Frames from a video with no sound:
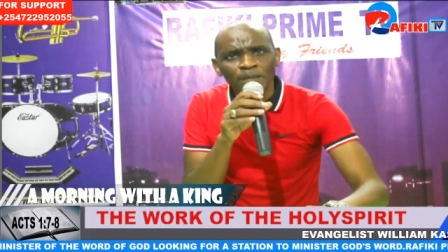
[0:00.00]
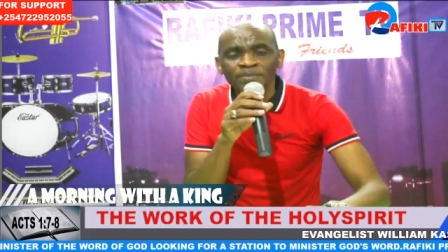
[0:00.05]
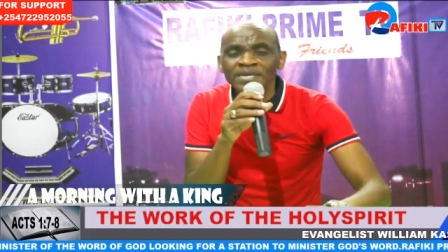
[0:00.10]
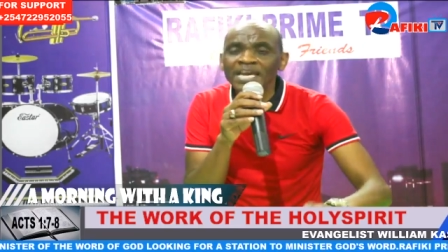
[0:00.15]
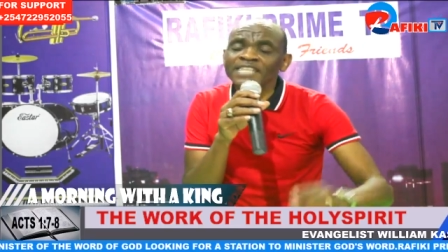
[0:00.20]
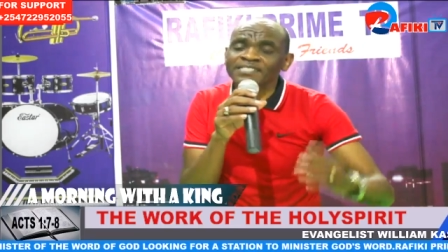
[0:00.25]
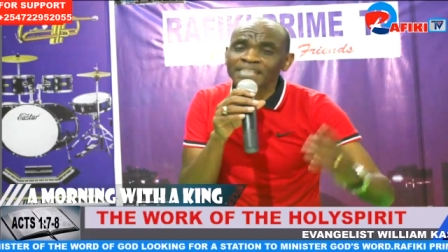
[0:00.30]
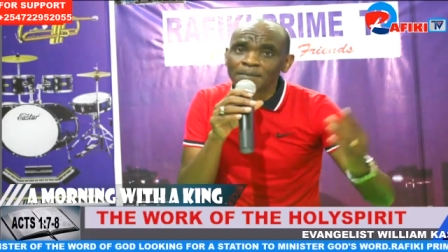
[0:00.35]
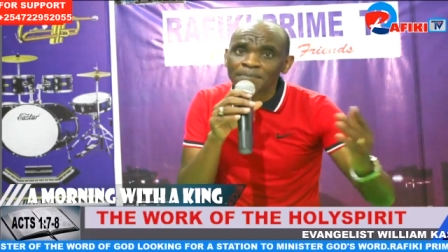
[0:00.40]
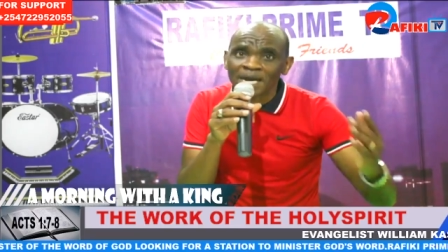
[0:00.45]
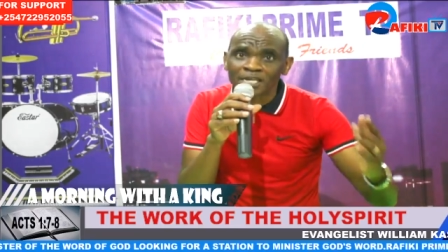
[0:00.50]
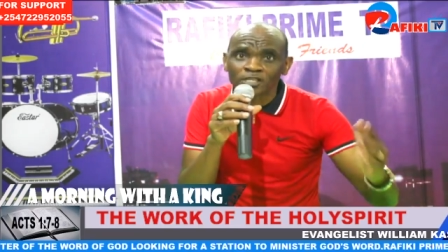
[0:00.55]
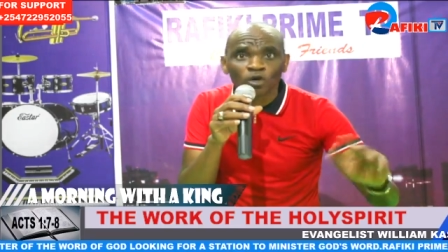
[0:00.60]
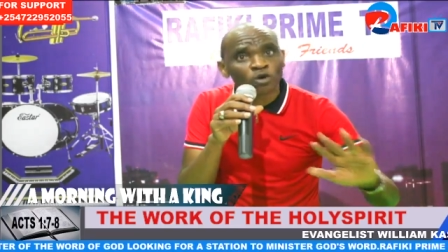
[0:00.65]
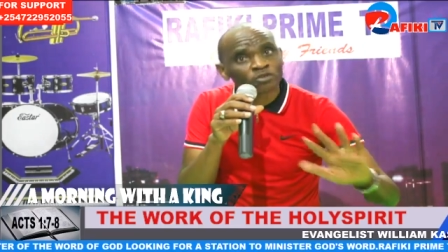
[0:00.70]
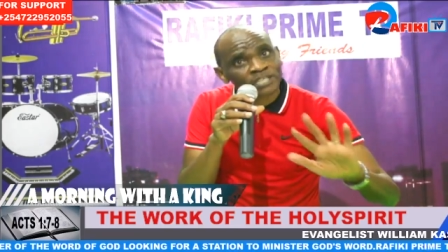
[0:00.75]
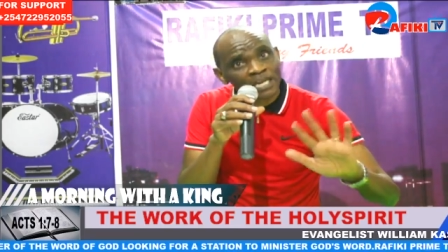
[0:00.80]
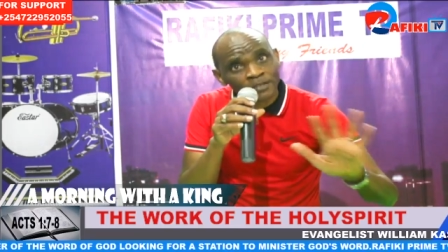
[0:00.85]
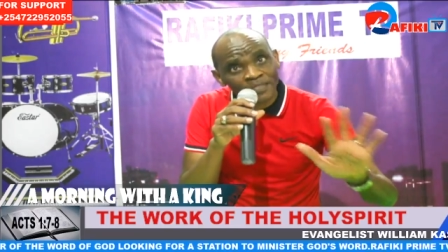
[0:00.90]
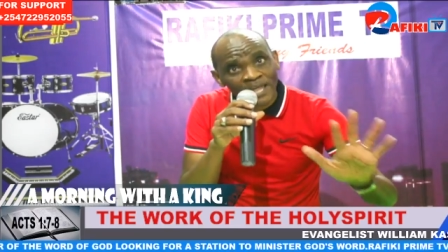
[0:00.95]
I'm a doctor.
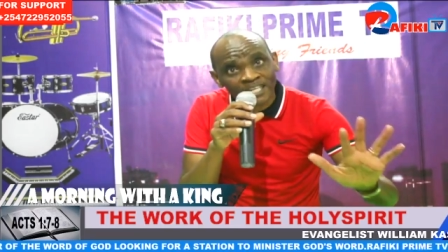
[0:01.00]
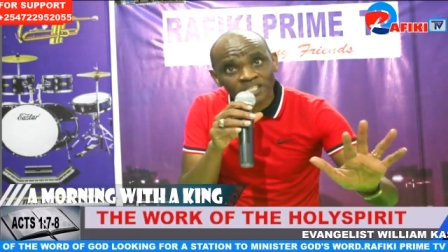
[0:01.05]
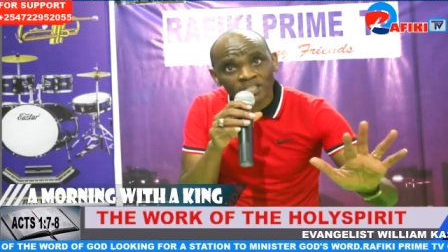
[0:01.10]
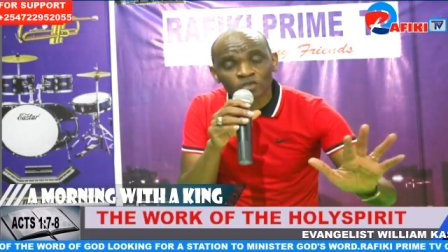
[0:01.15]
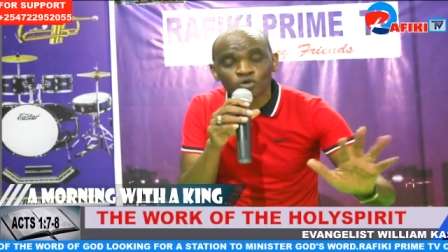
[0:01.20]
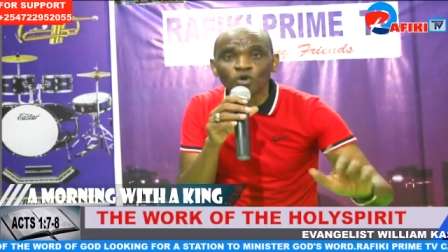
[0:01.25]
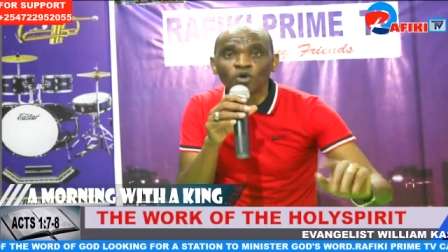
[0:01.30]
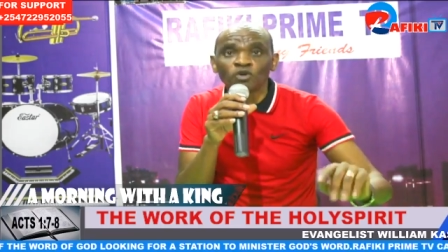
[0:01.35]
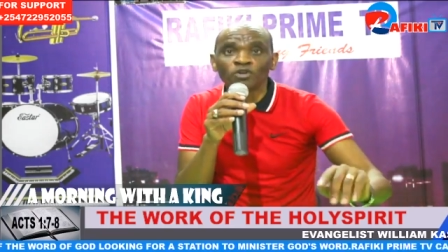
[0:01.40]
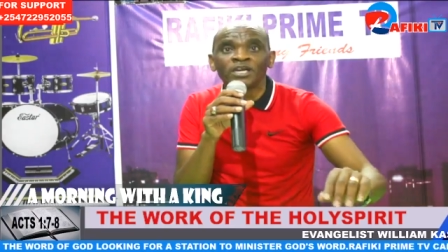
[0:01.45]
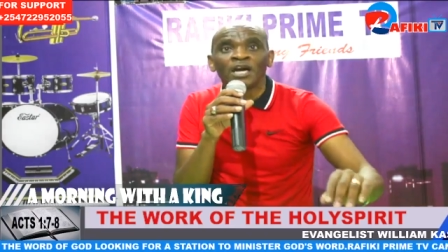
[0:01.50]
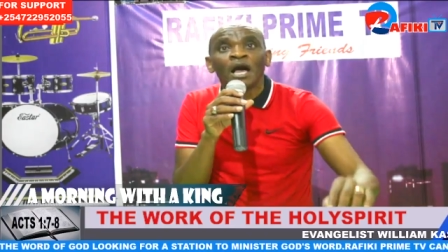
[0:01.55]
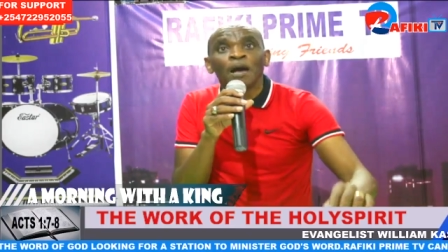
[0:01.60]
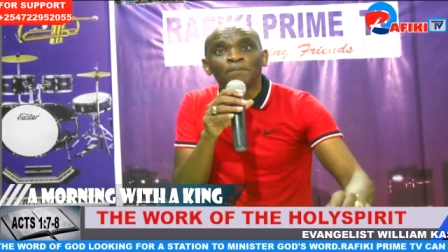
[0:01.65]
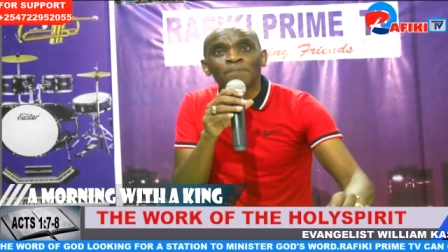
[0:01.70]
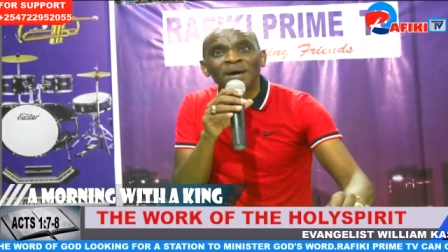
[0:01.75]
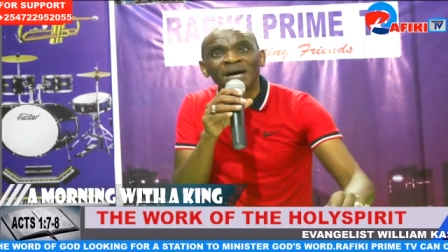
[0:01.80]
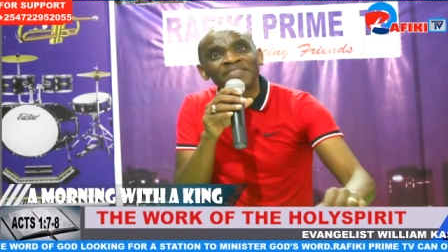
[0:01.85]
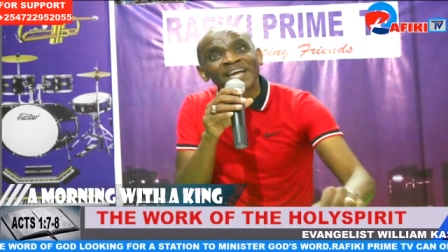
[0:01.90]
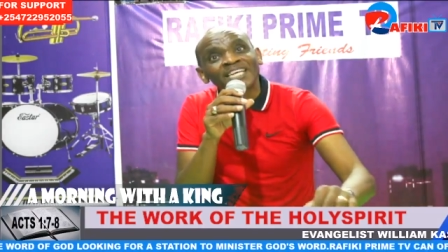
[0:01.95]
That is good. But
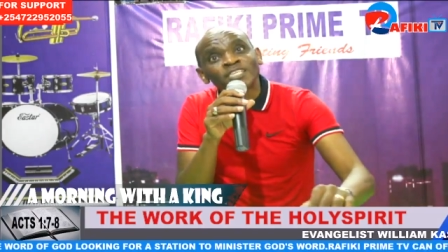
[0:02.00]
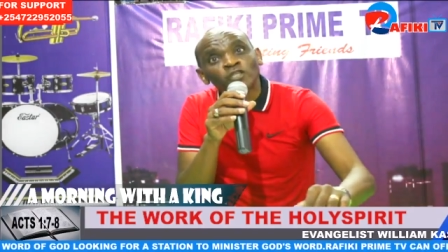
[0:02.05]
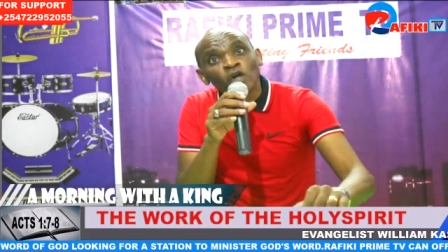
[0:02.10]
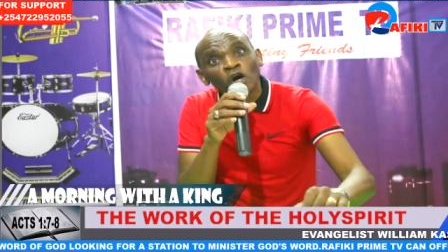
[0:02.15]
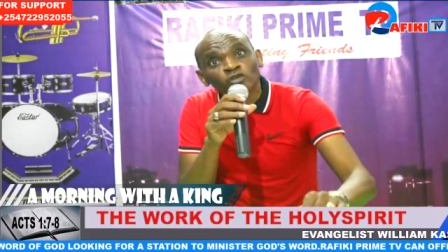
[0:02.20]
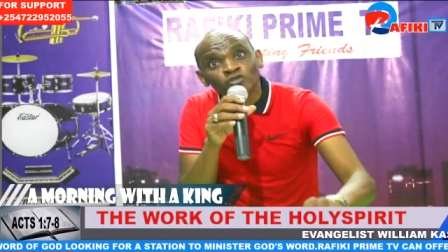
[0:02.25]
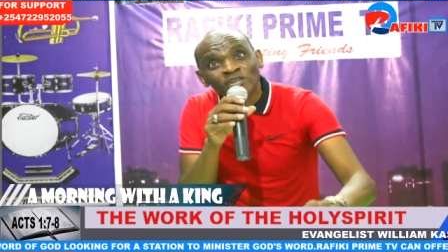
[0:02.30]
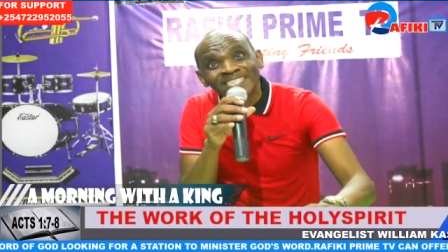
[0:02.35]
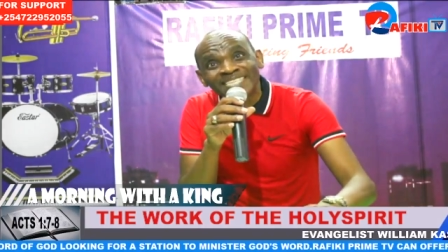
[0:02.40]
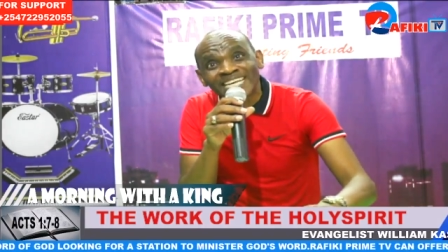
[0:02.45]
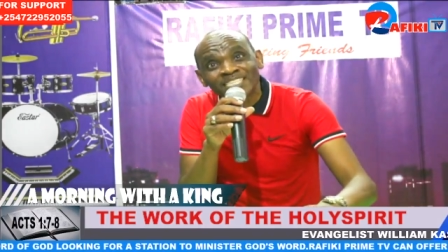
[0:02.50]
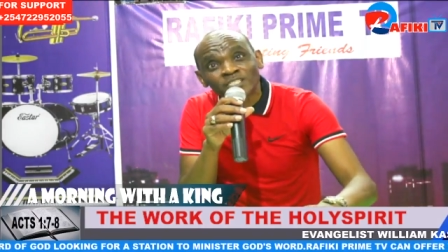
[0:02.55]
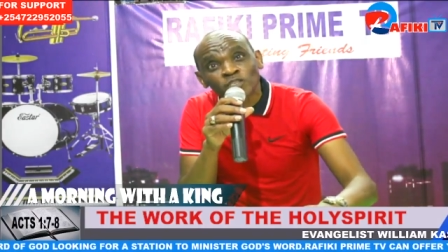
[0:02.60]
that doctorate does not